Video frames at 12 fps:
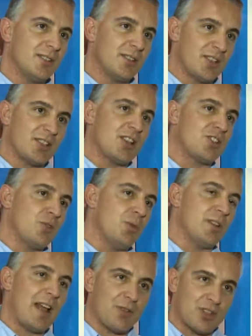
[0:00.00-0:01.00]
the system
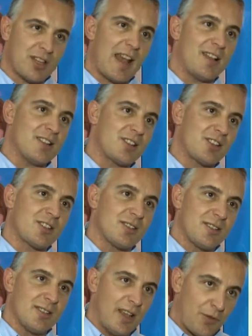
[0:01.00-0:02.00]
will now sense
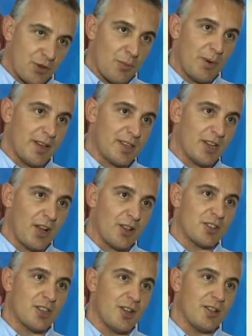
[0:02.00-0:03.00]
if somebody's
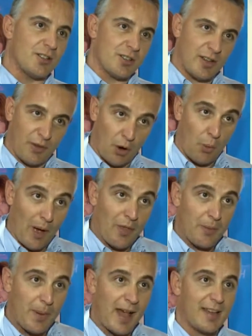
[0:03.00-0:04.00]
incontinent or wet
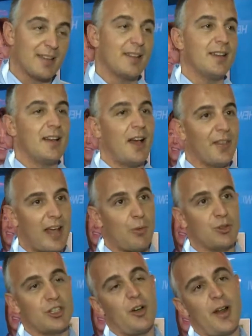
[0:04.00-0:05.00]
the bed, and that
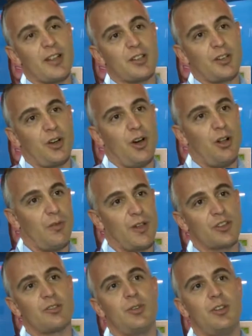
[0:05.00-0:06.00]
will generate a call via
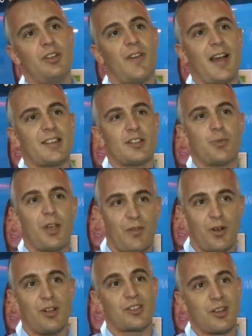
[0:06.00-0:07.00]
some new devices we have
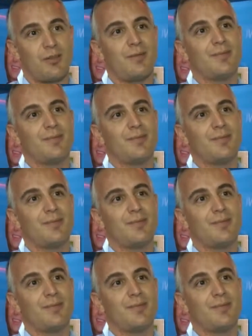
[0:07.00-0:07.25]
also.